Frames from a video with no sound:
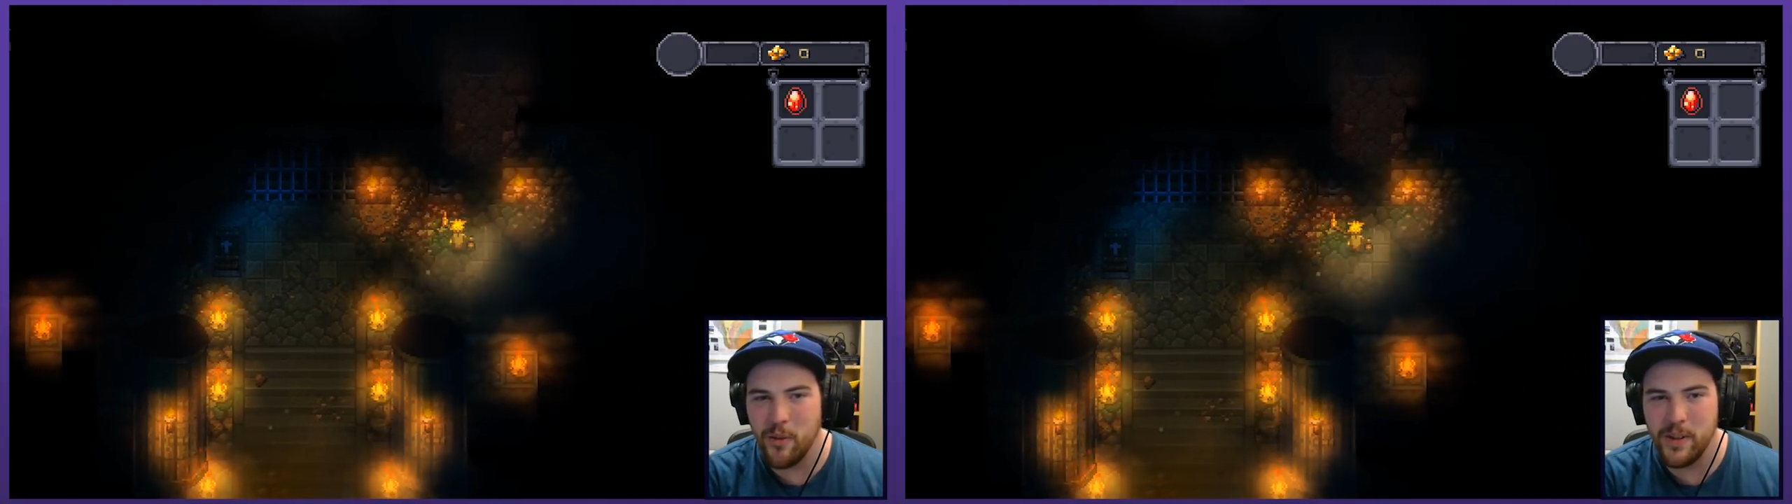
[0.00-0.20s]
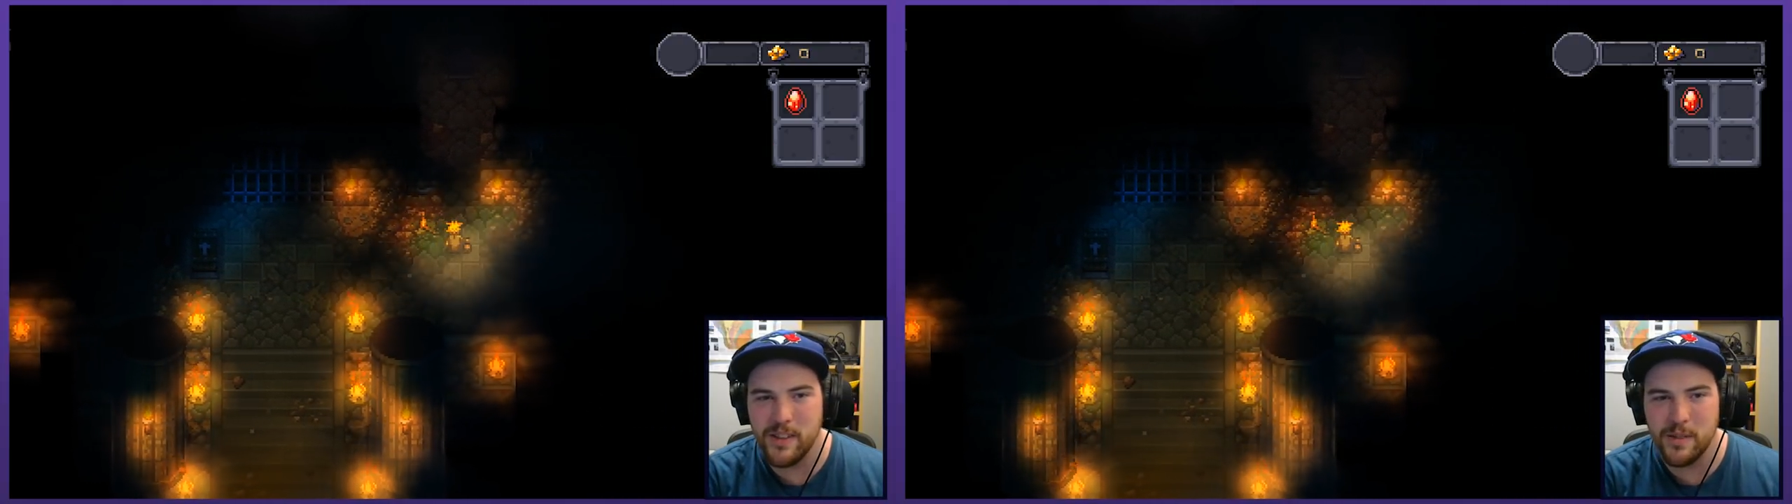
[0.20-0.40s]

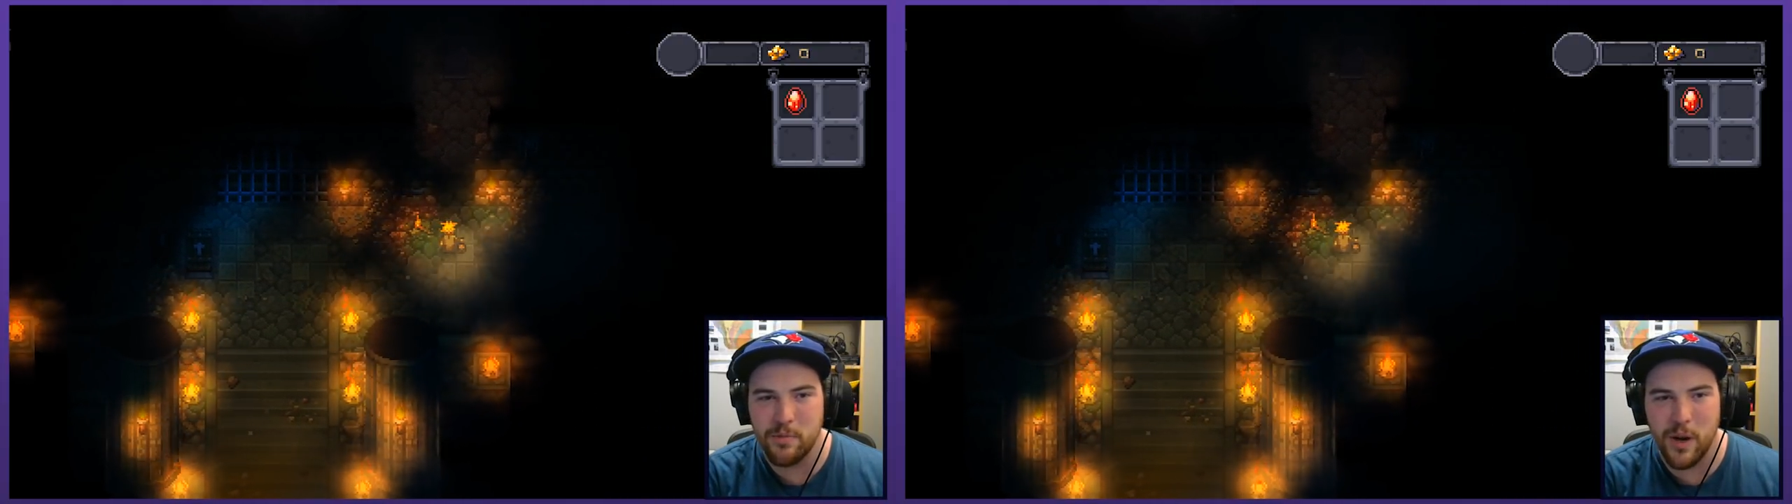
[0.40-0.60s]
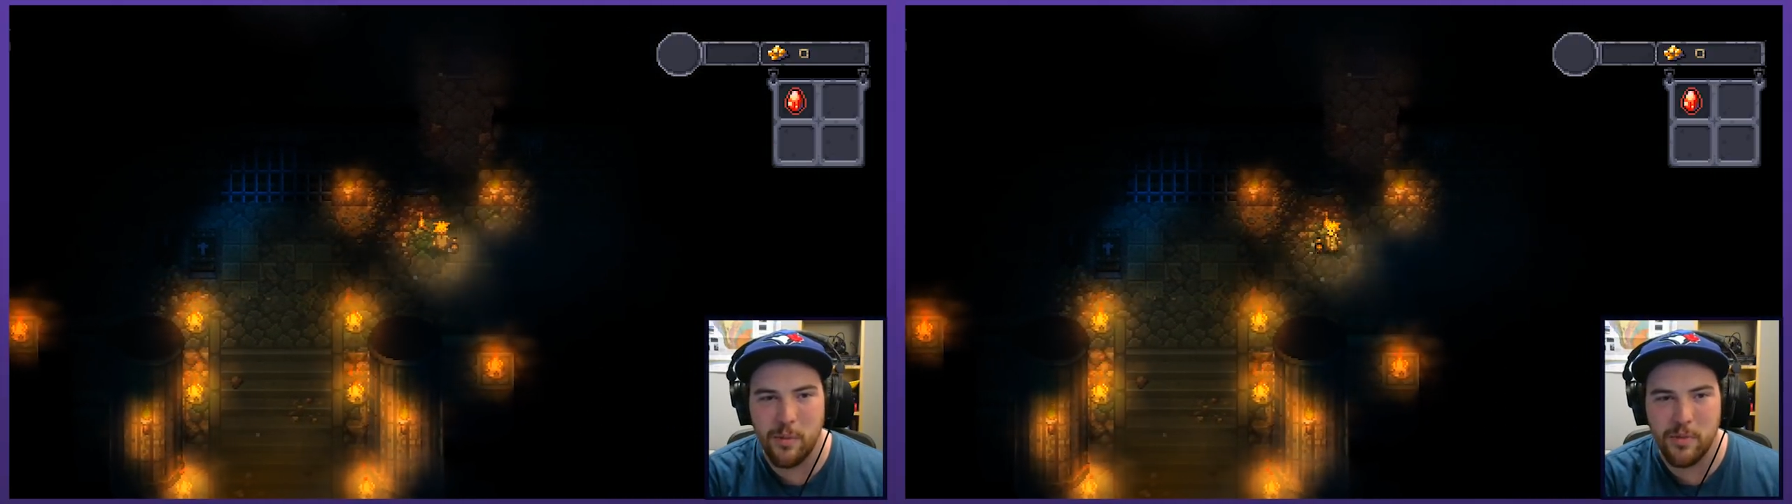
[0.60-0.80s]
Oh, here's a
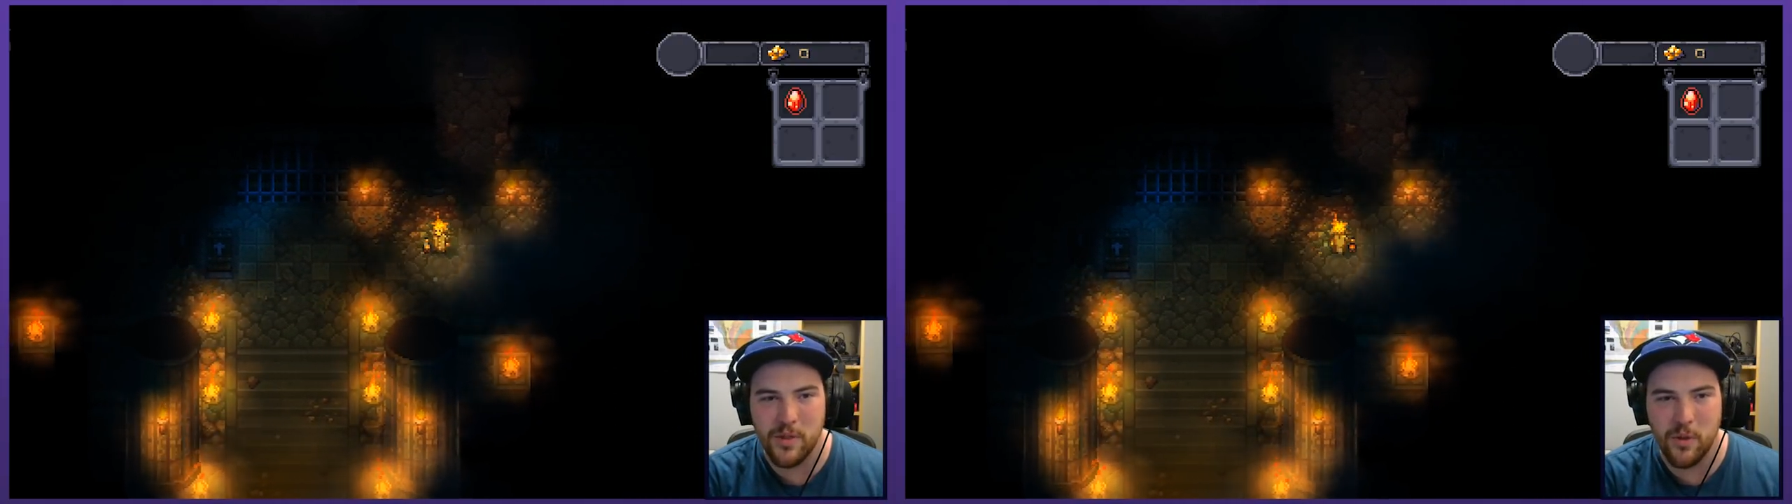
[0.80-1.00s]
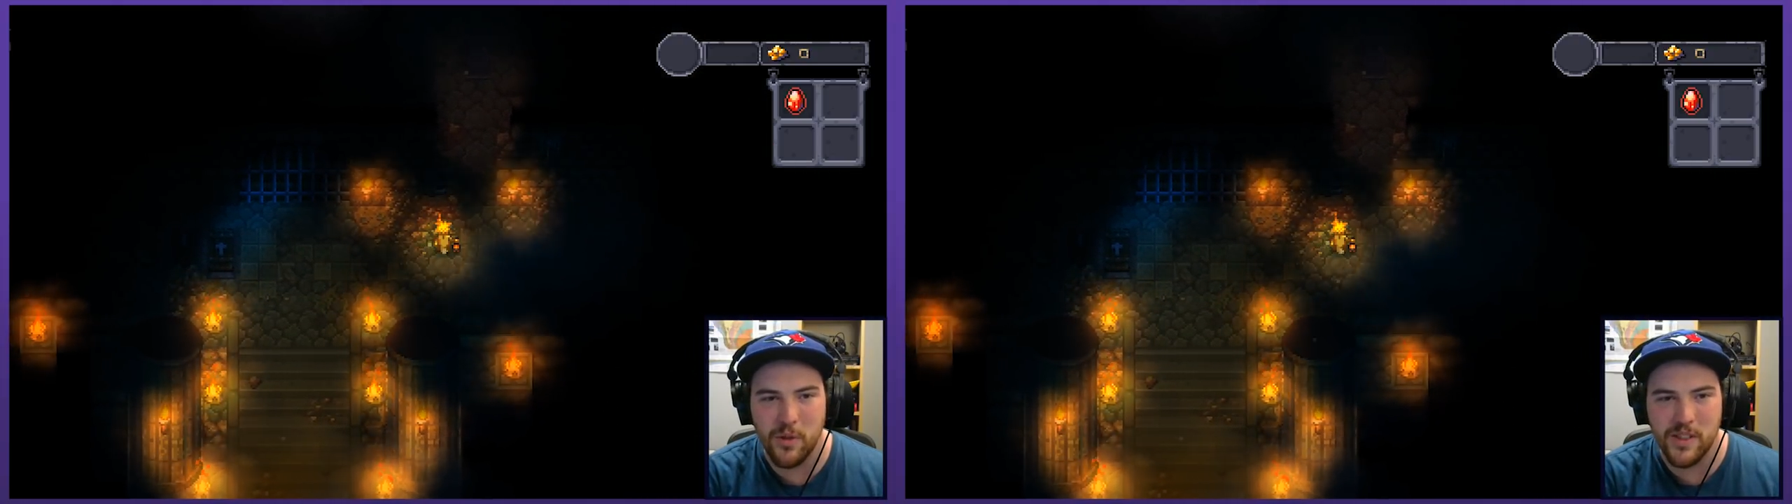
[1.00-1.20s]
proper
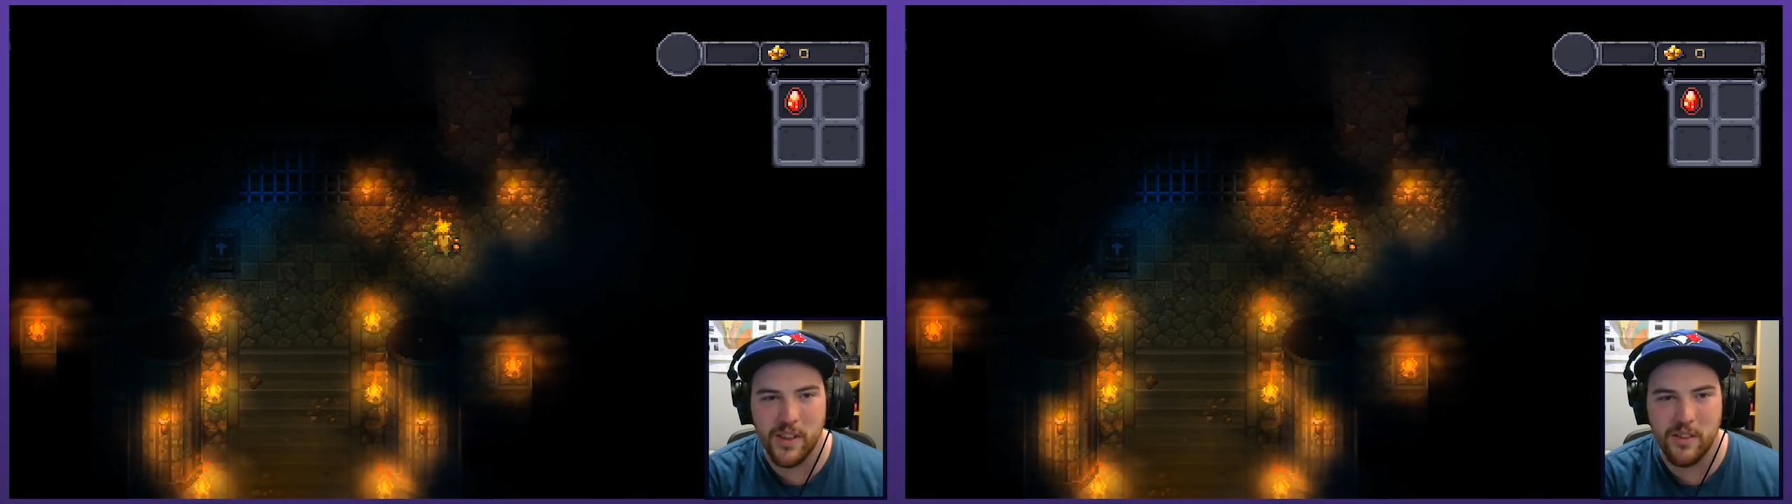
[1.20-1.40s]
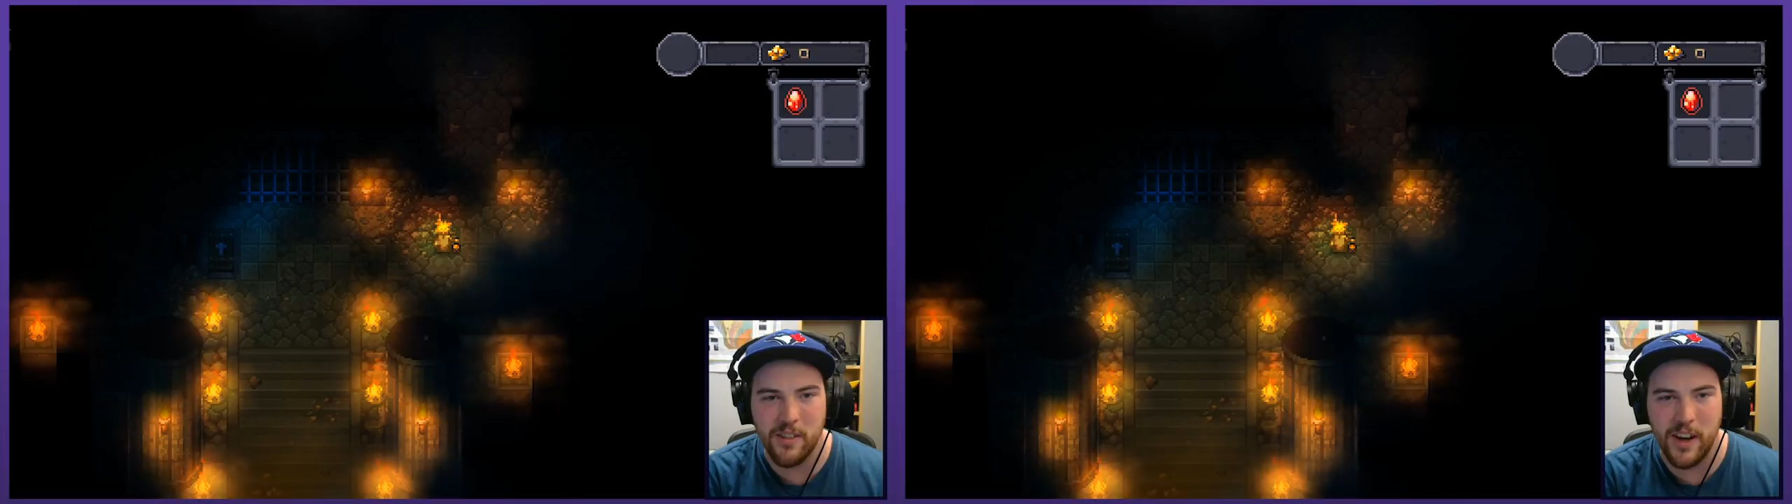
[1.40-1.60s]
torch
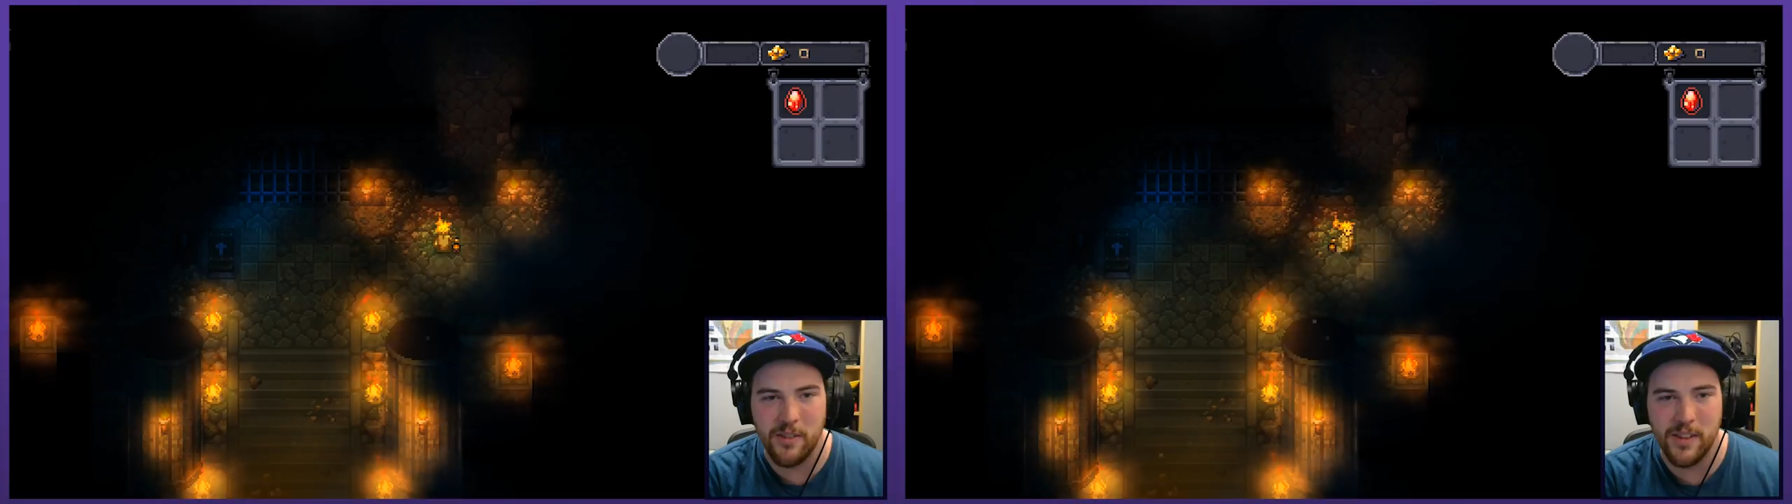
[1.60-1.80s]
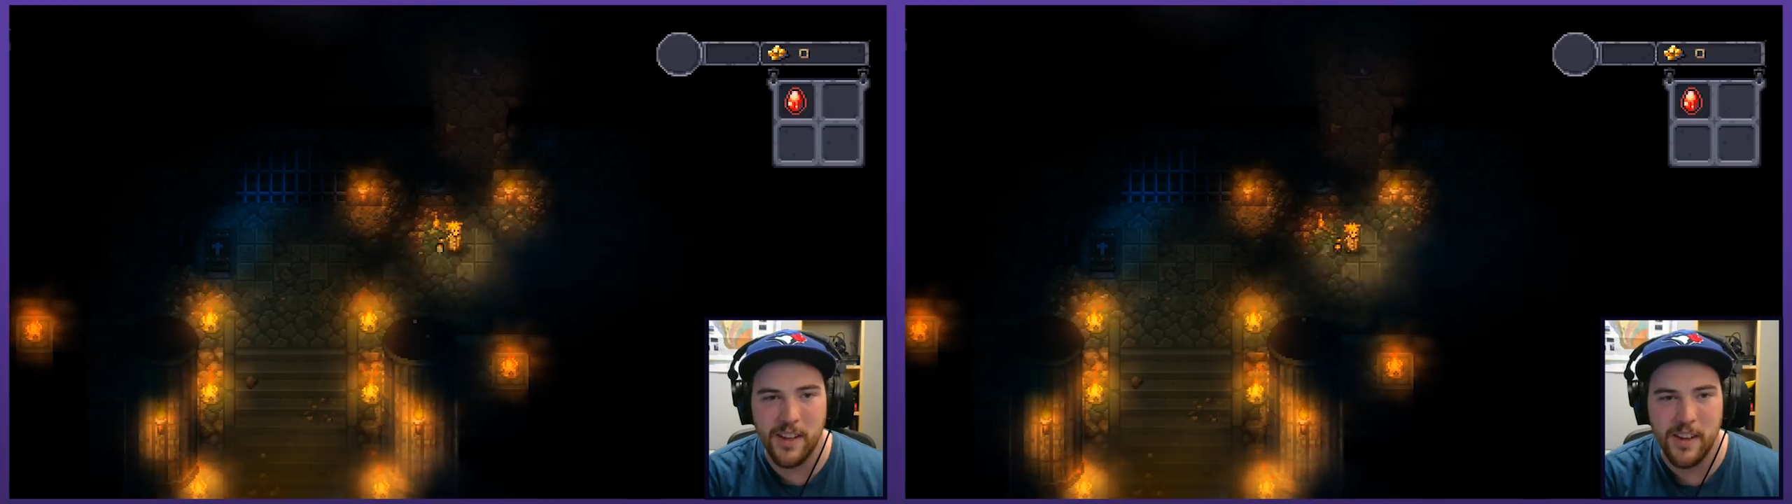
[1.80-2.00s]
on the
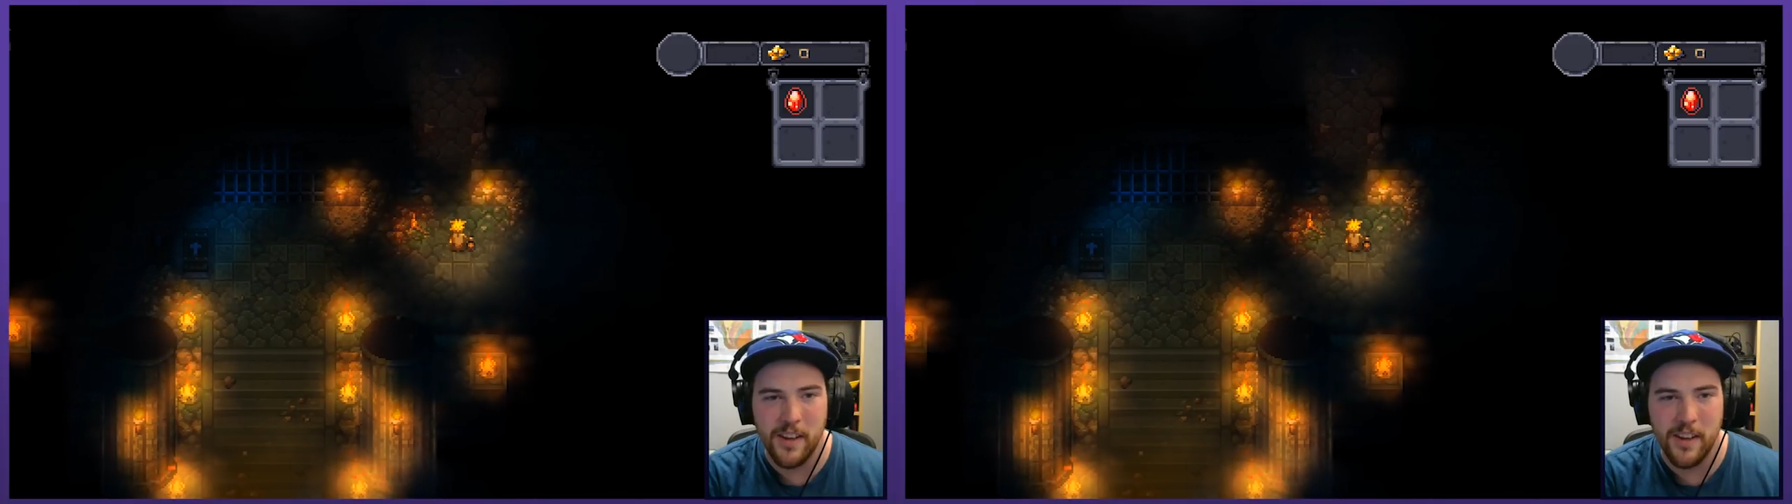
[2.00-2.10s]
ground.